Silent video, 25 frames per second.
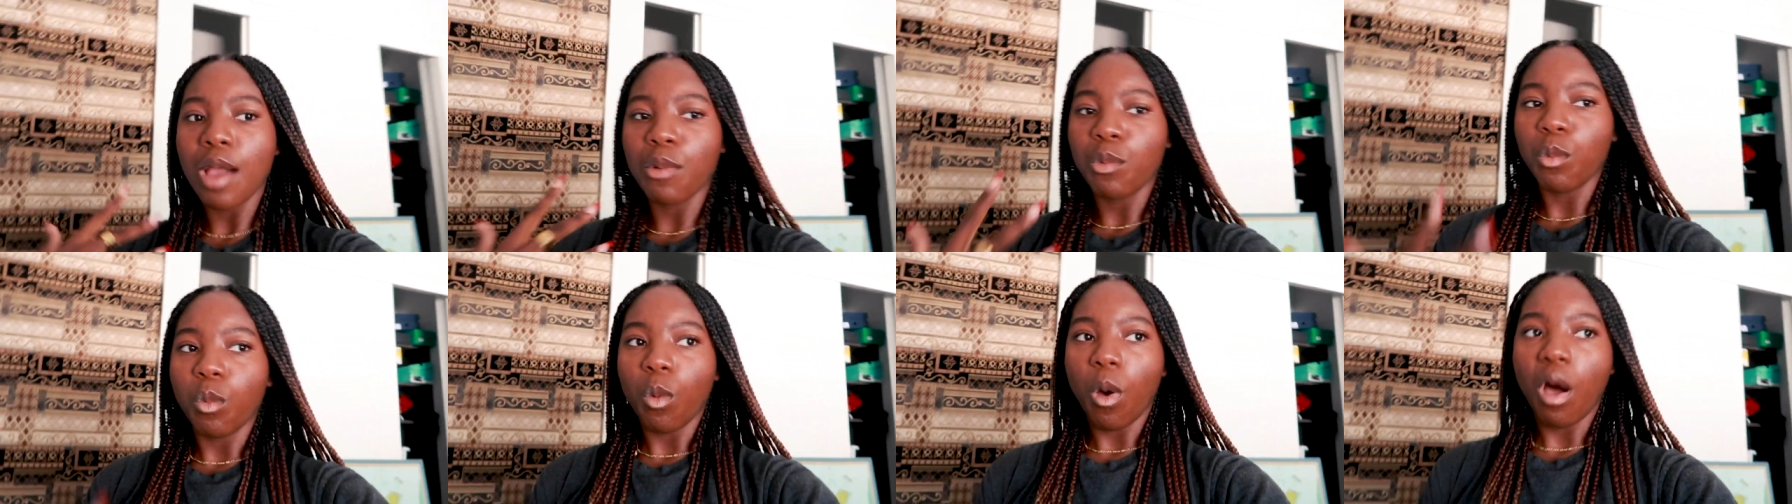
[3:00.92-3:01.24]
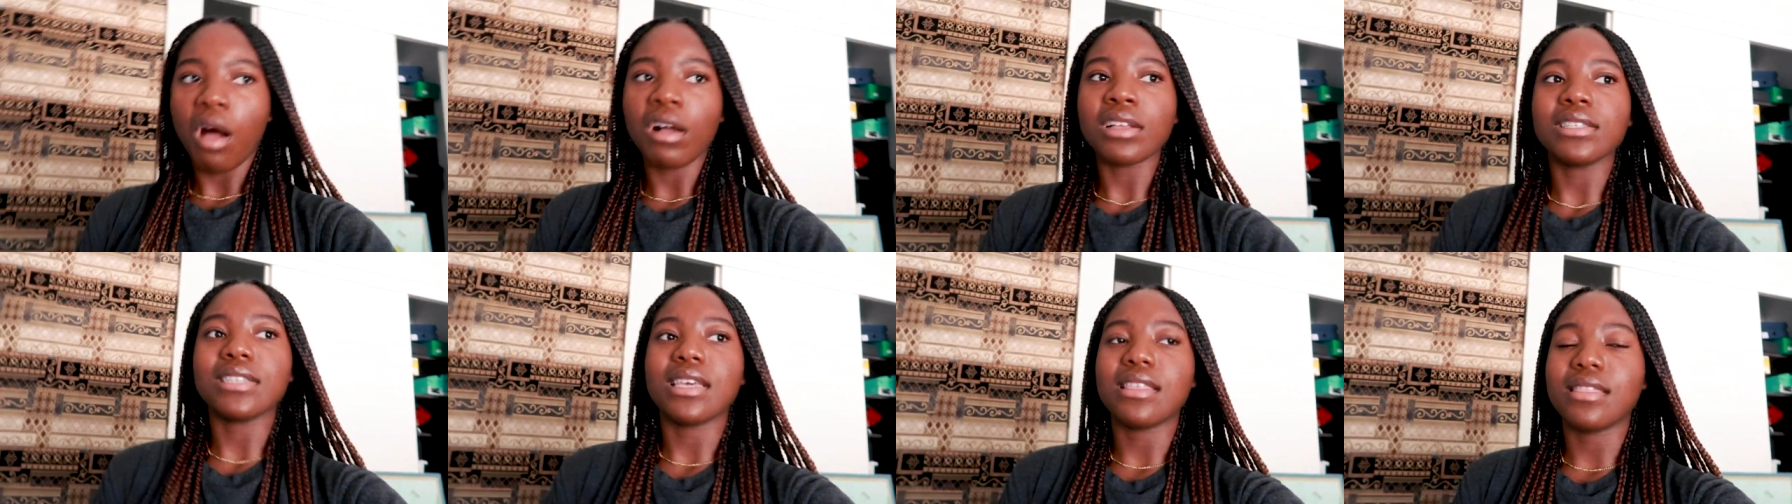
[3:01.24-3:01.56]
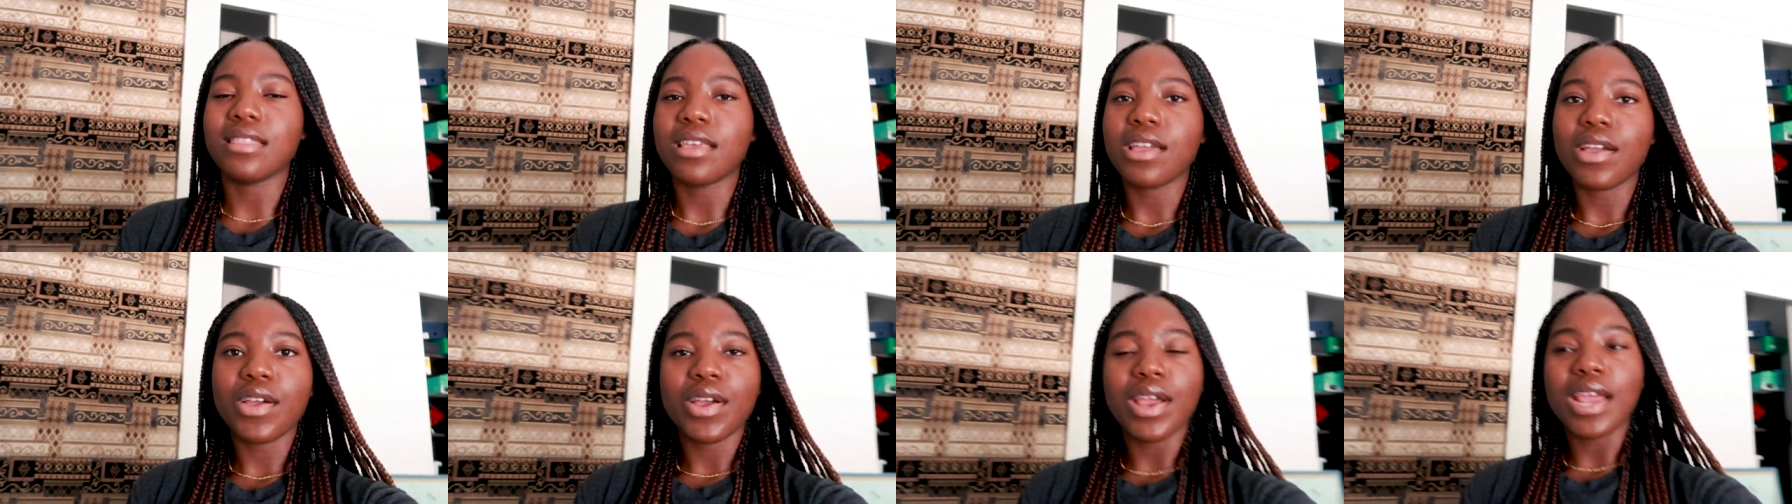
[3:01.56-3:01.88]
I walked
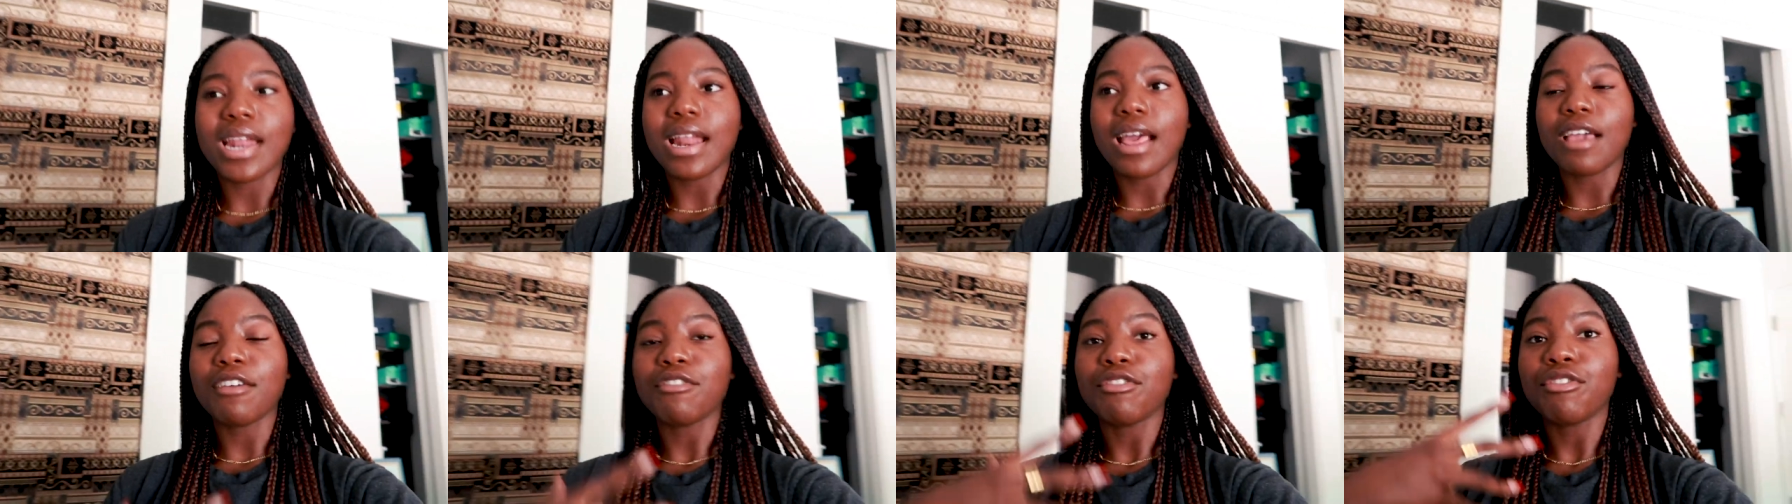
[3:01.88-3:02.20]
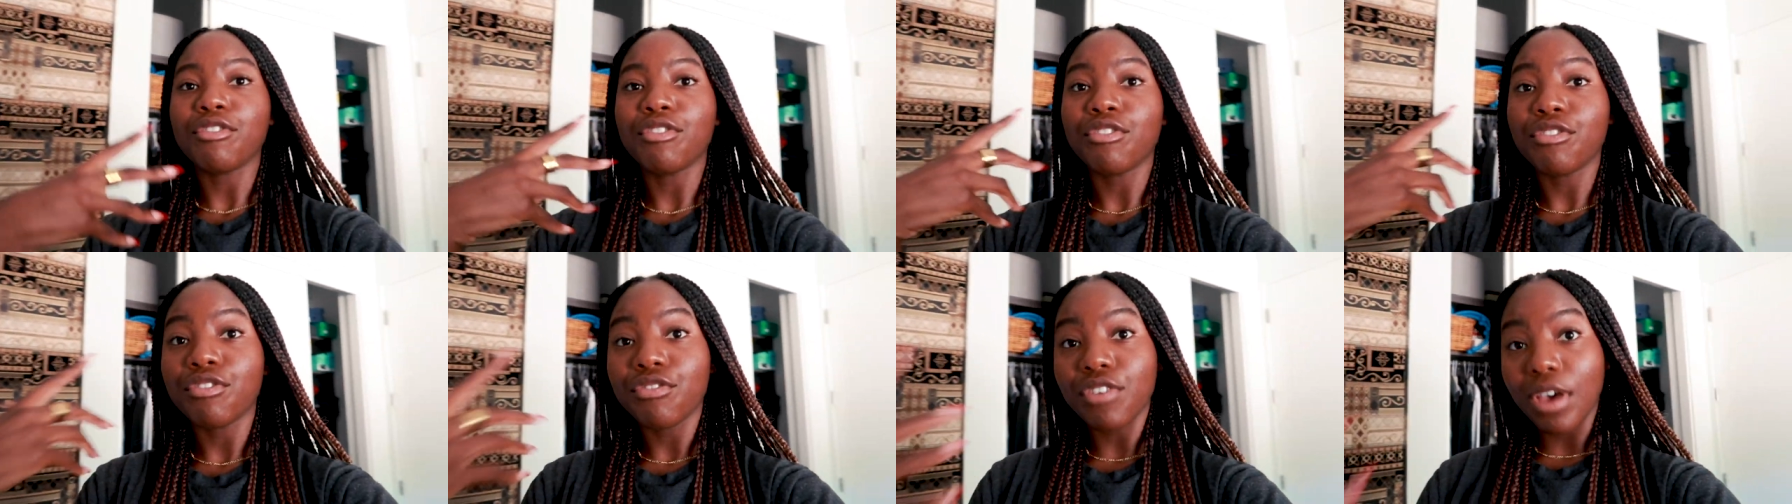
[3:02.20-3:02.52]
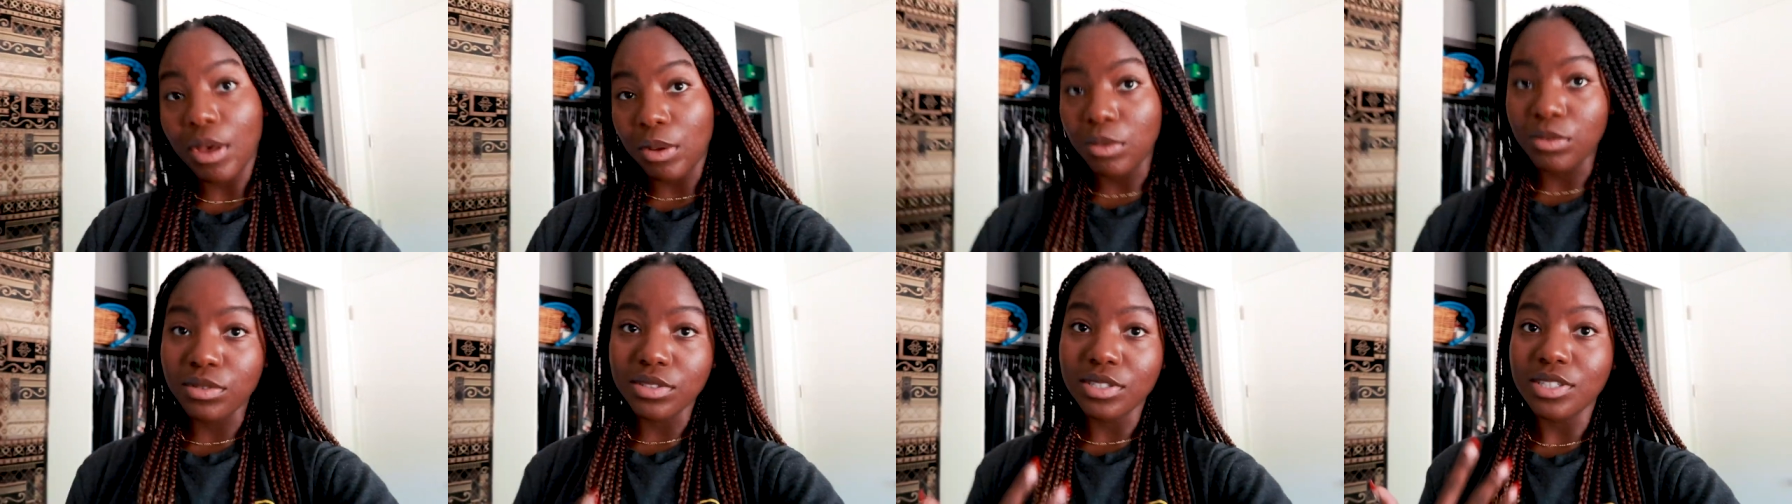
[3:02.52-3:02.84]
in there and I
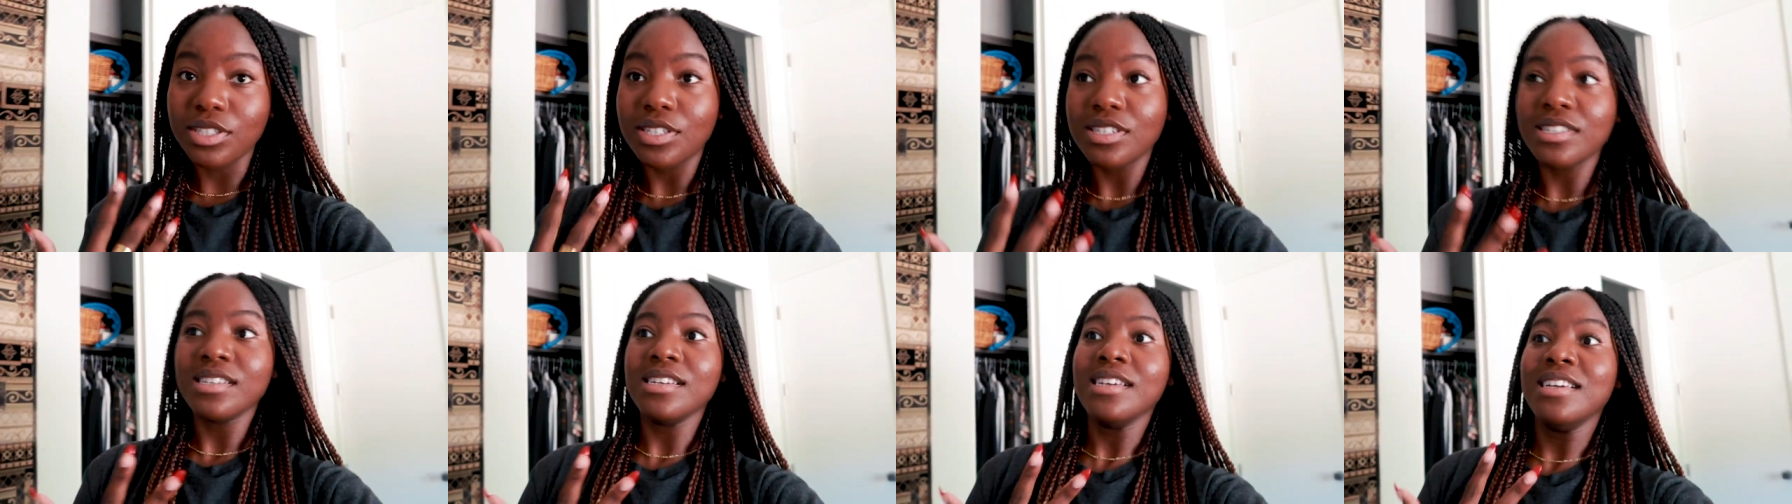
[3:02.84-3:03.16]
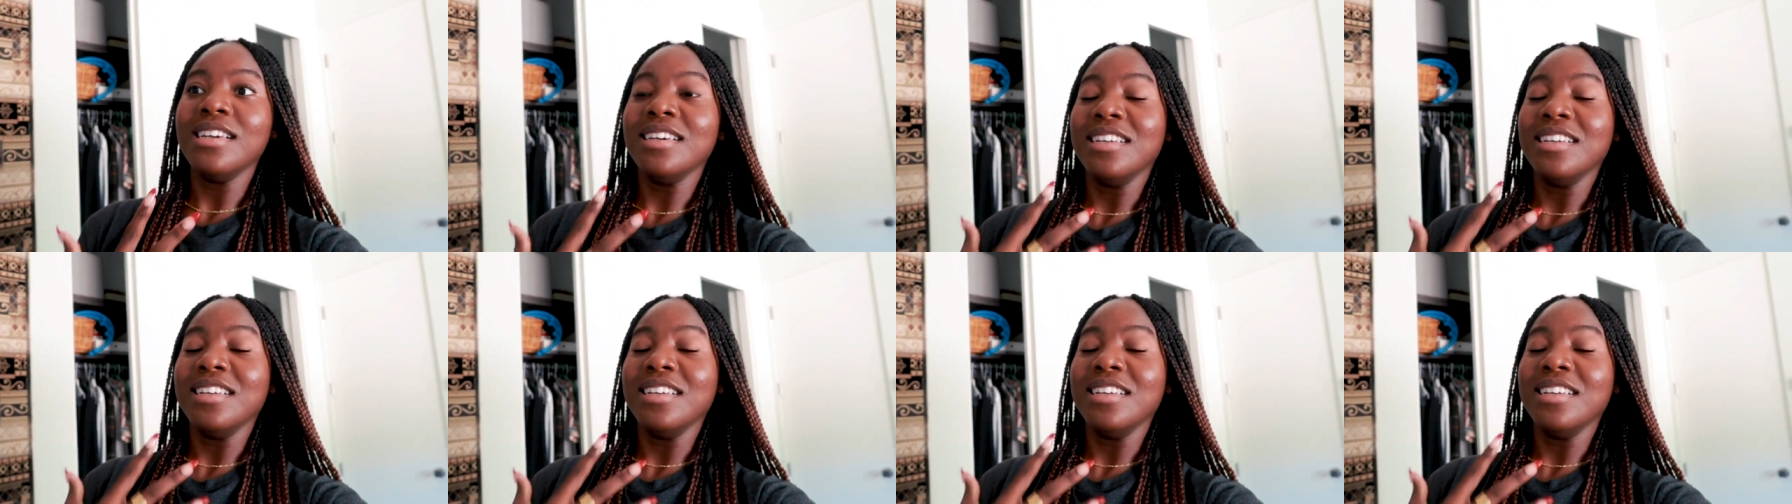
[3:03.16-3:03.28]
felt